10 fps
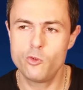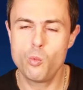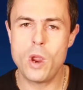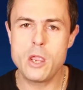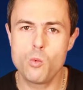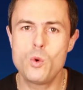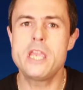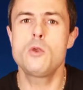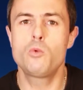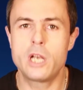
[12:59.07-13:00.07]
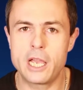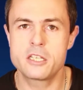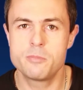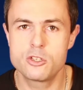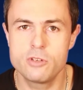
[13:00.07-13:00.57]
the way we would like
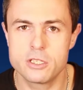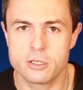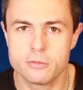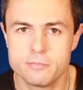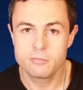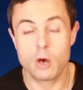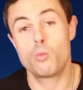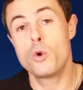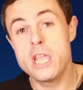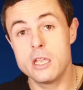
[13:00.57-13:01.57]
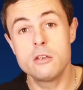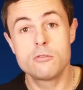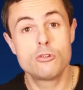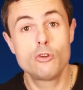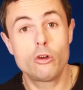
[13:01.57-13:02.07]
to be treated. Now, we
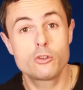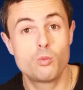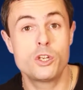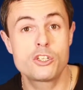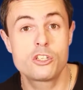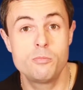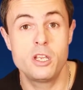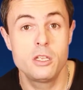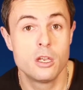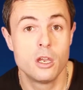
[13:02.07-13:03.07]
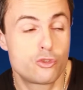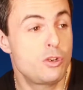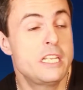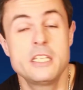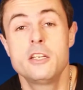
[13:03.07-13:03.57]
do not wish to be
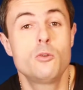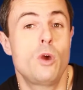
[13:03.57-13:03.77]
treated in a